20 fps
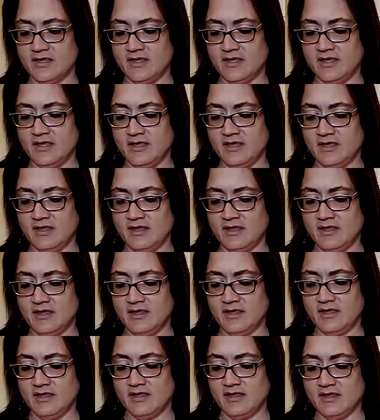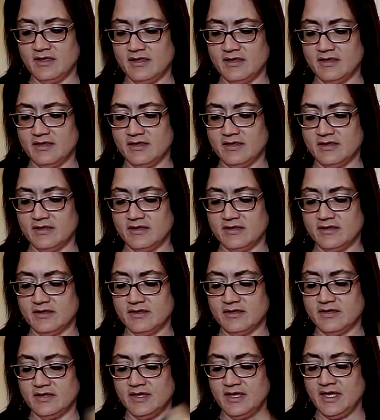
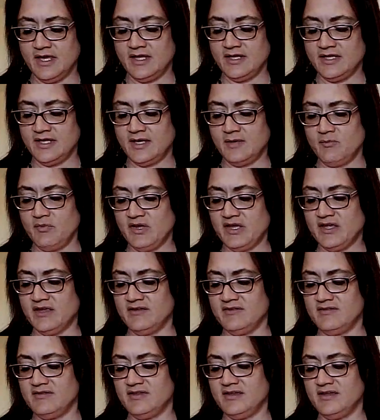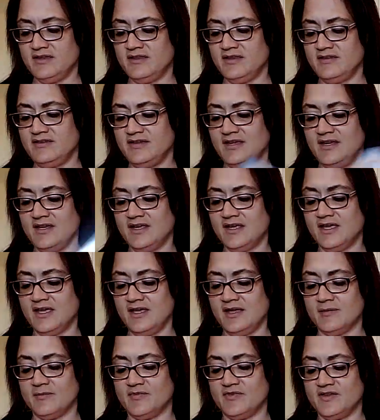that, because the Ten of
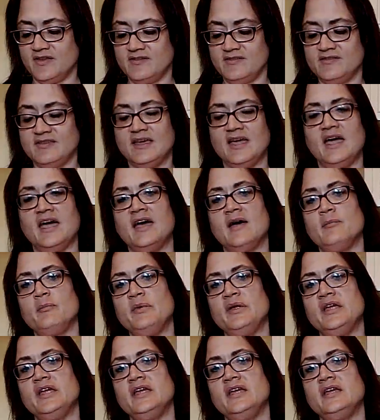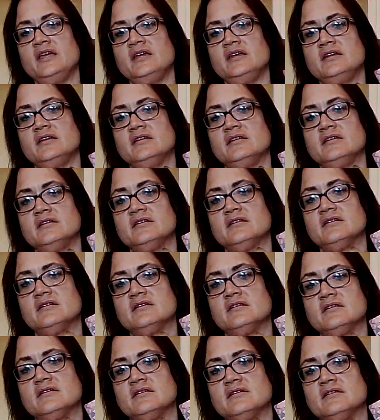Cups, that's the happy
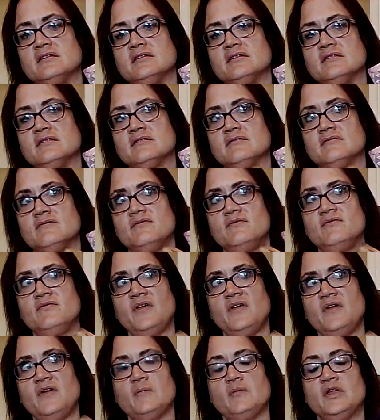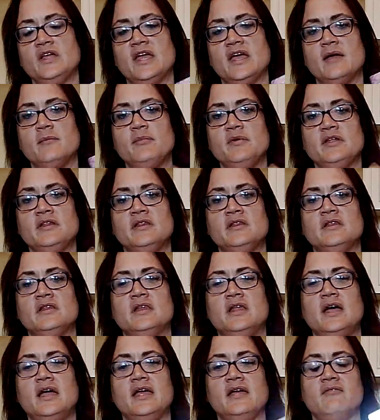family, happy
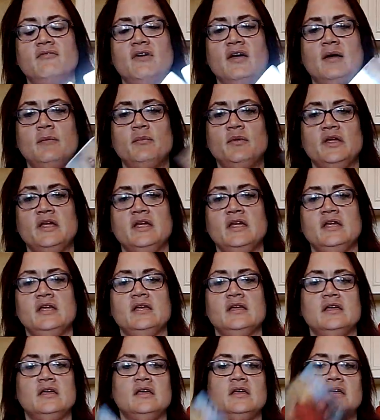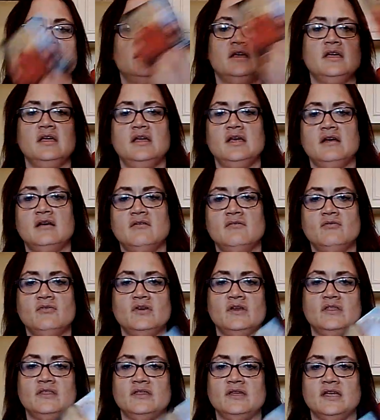life, happy
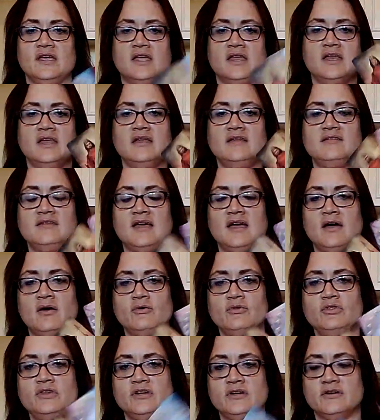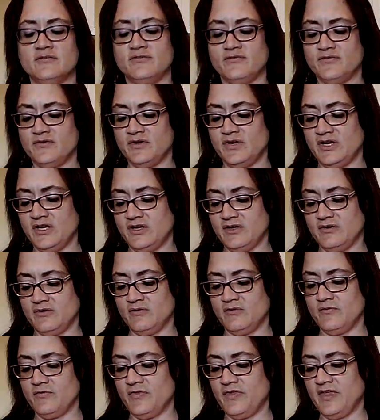everything, and it's out there for
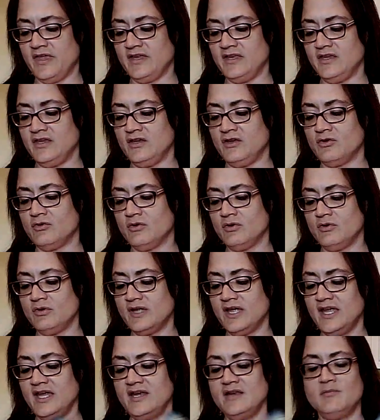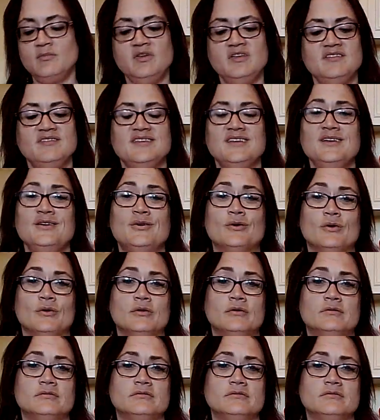you, and you're okay to be single.